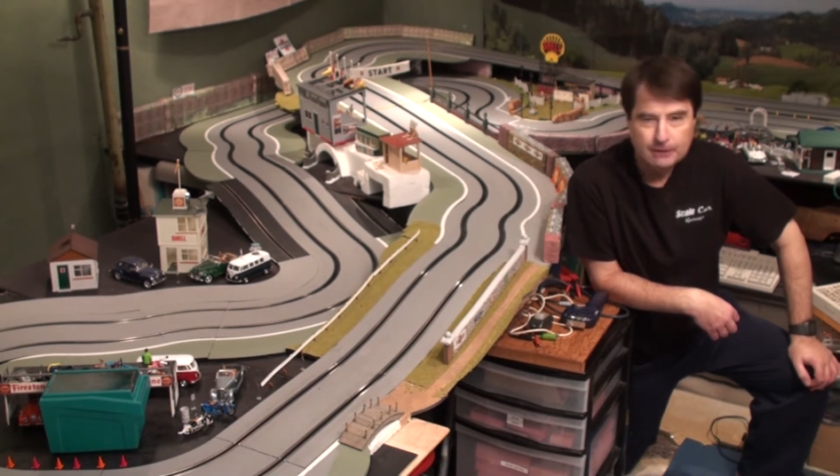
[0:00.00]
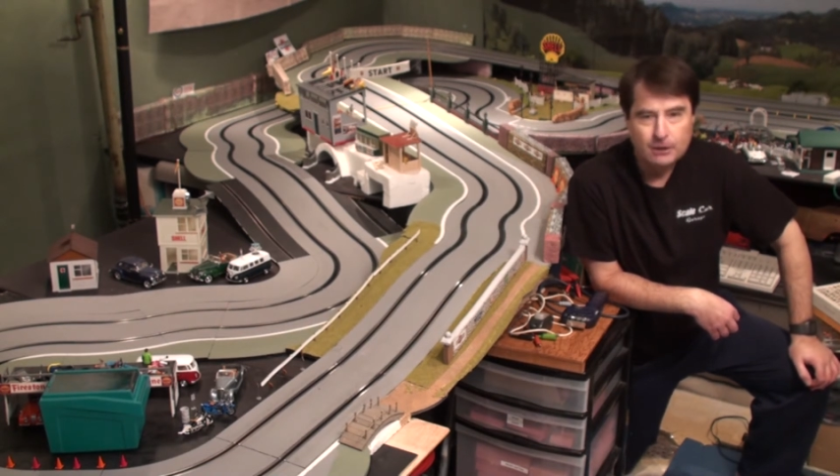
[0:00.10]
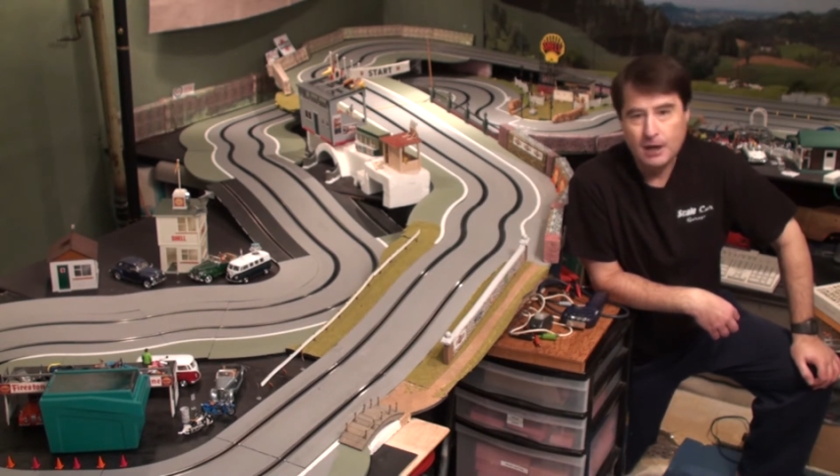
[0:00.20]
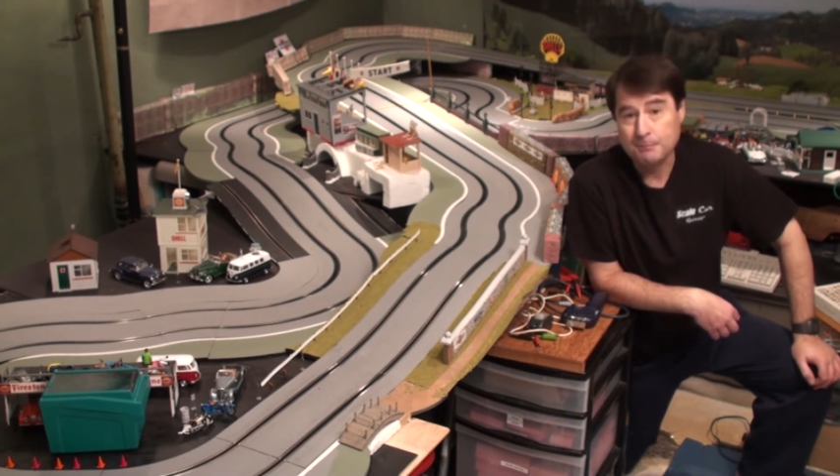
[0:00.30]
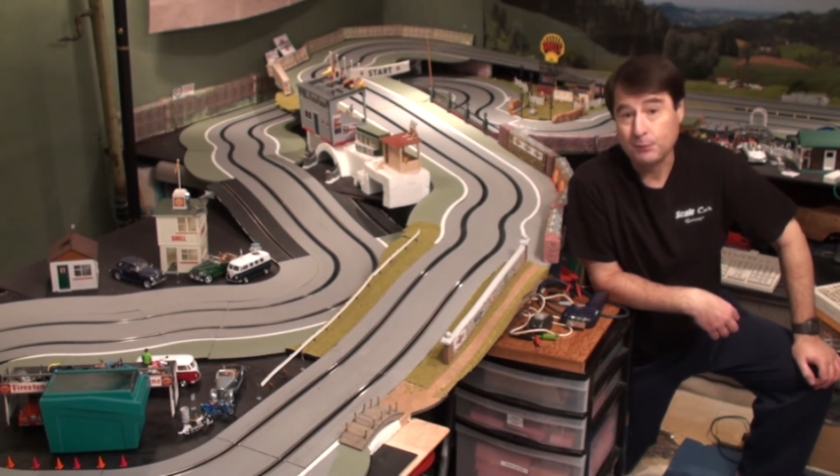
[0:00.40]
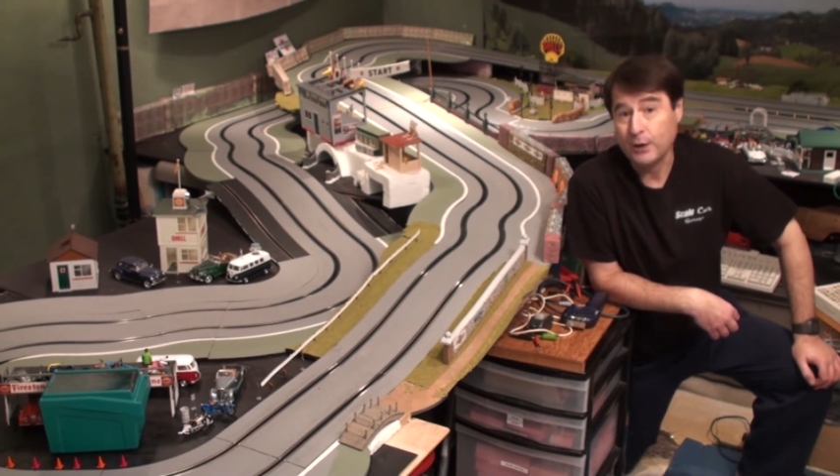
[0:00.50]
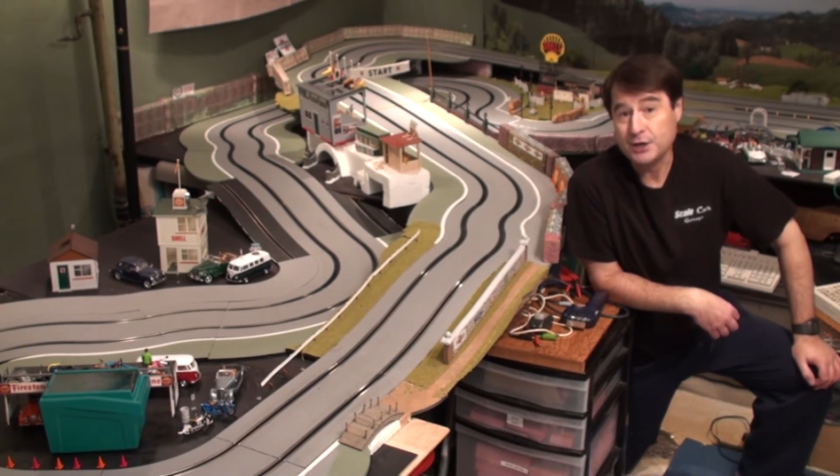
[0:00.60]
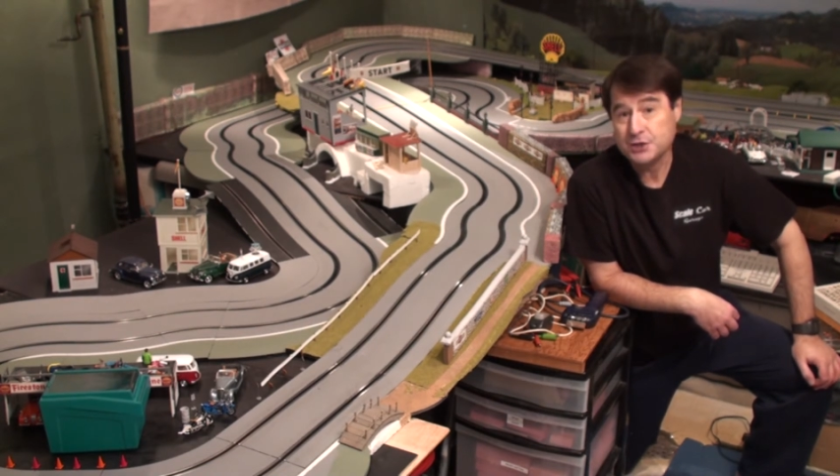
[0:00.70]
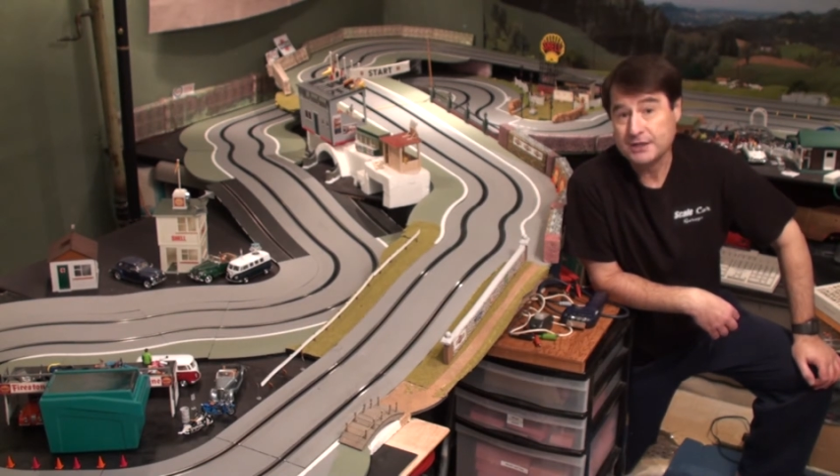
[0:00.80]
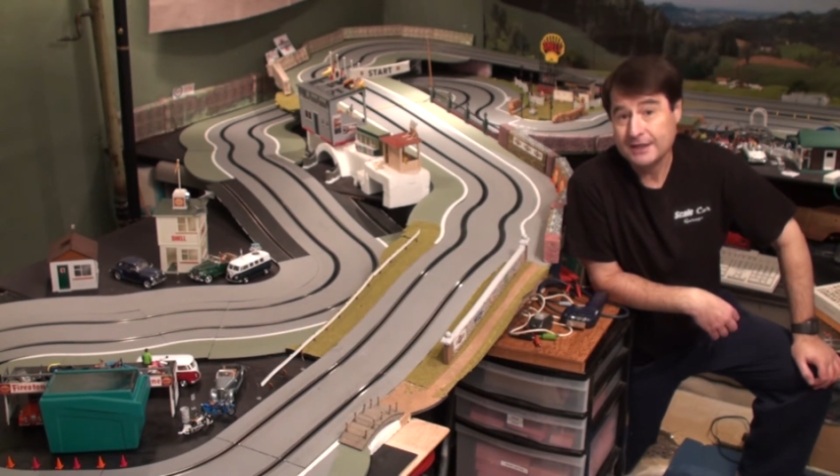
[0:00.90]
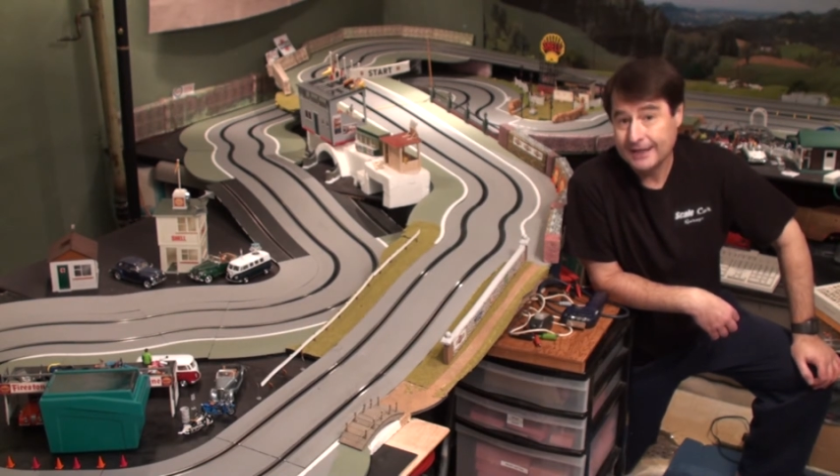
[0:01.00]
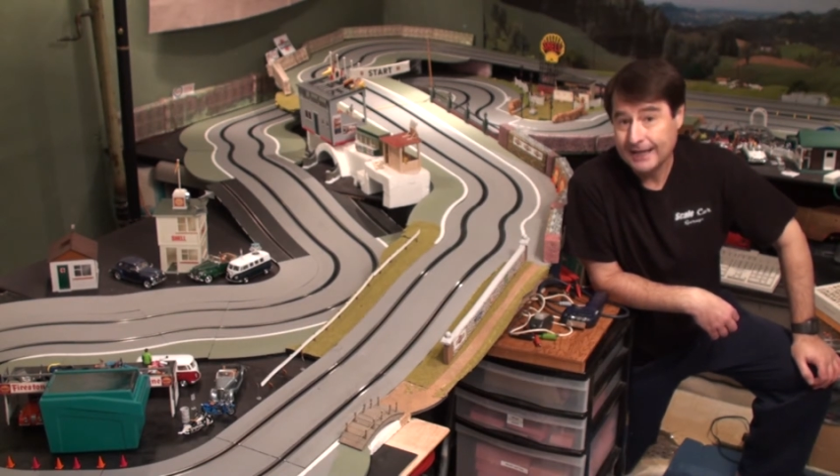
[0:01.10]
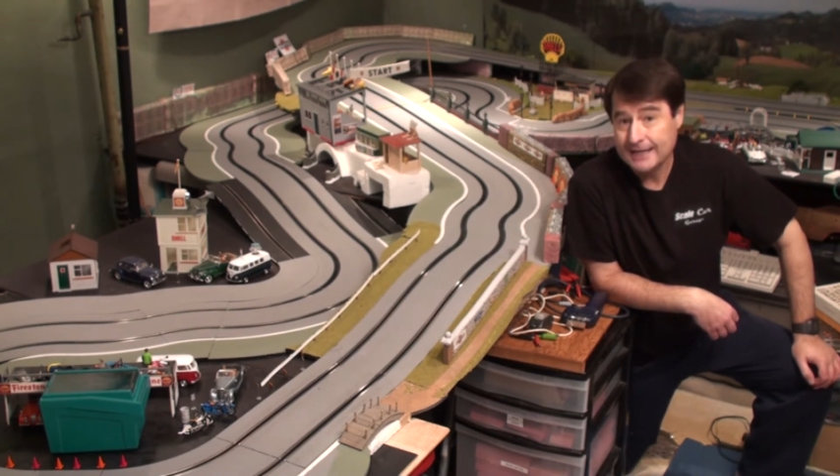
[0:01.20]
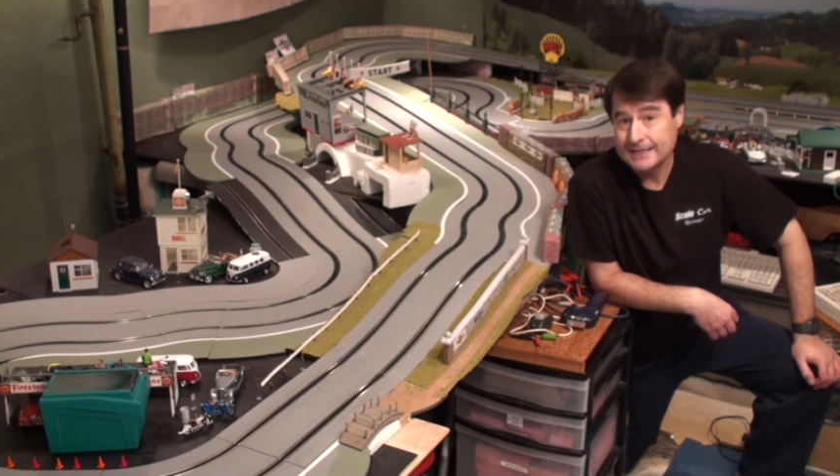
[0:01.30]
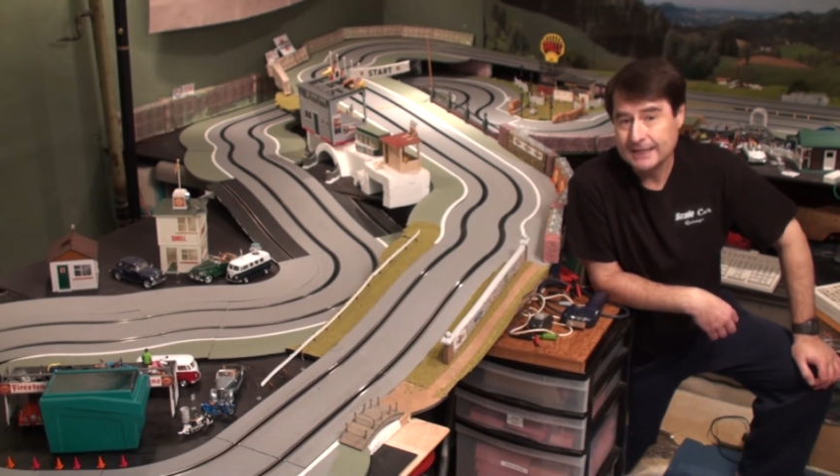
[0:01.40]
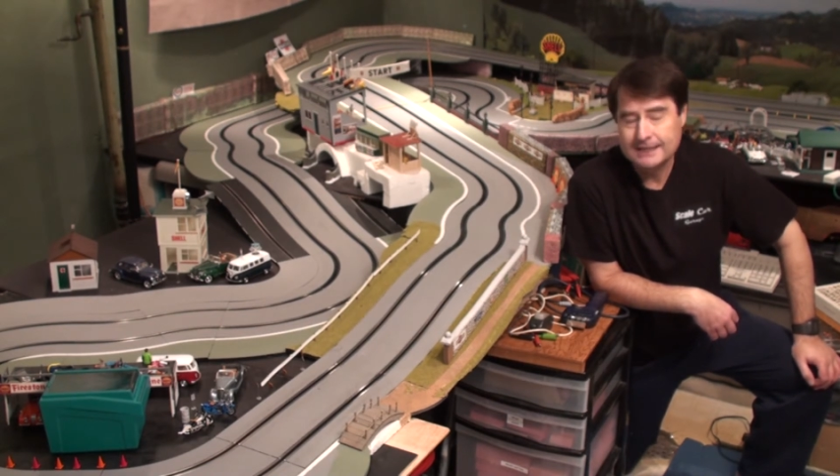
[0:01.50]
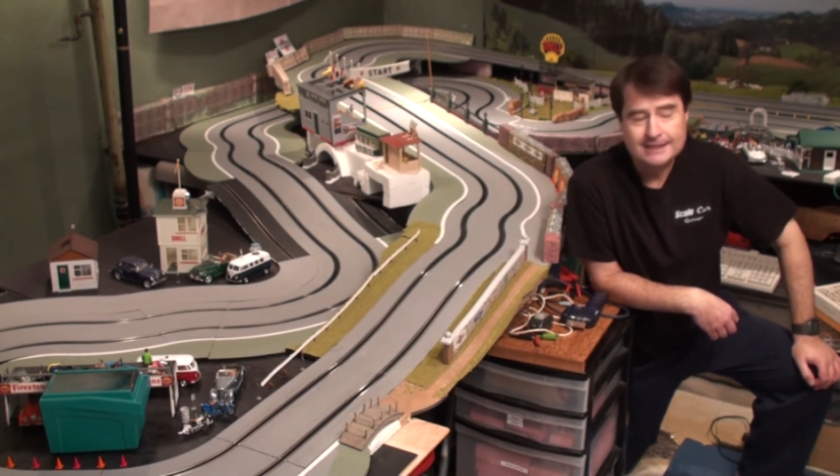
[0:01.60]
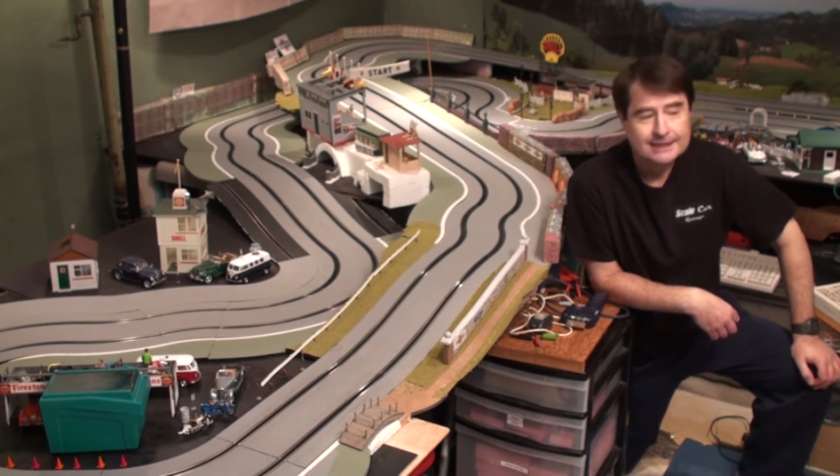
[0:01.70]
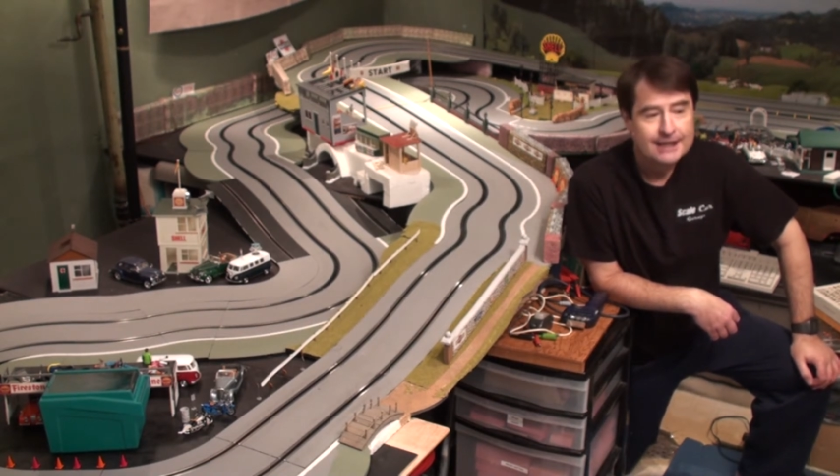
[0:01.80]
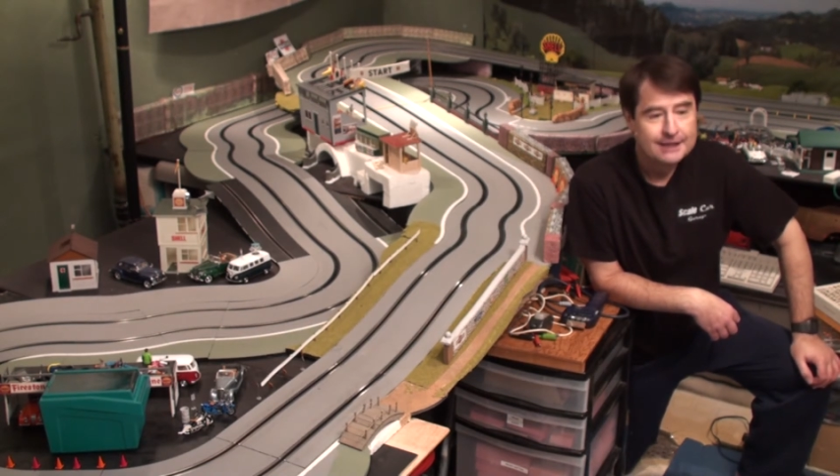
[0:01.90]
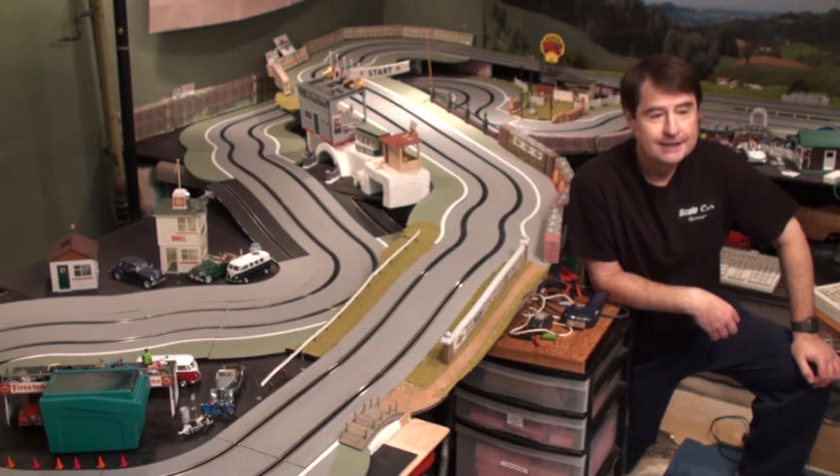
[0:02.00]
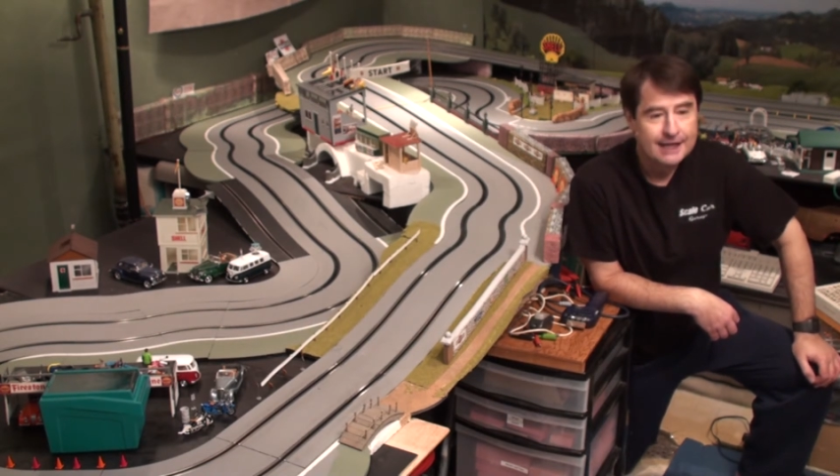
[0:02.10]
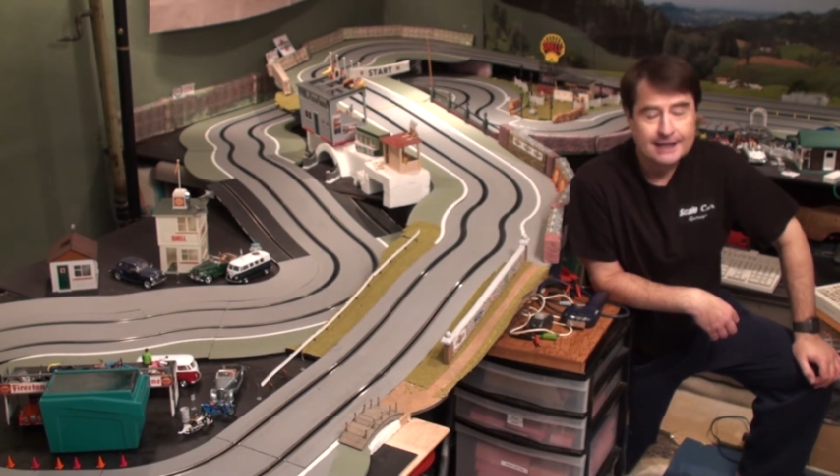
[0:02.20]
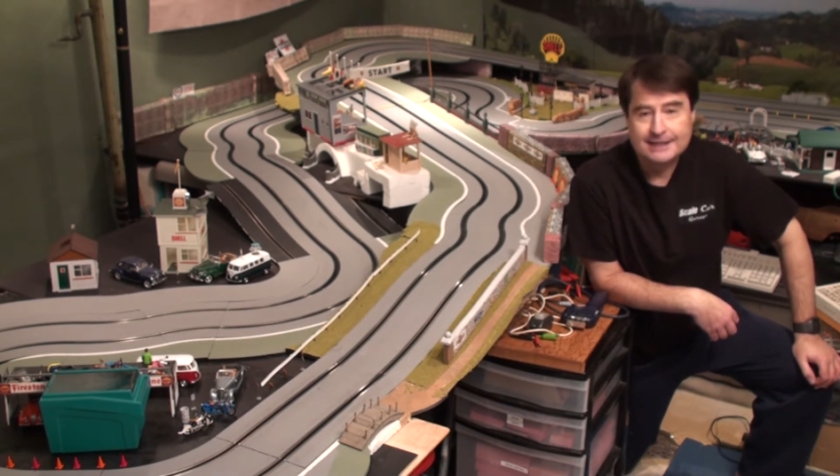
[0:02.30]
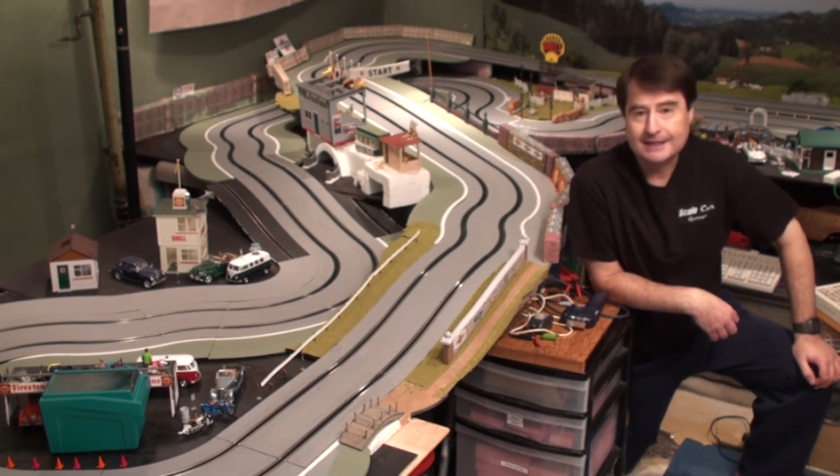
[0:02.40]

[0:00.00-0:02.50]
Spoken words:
operation that I did that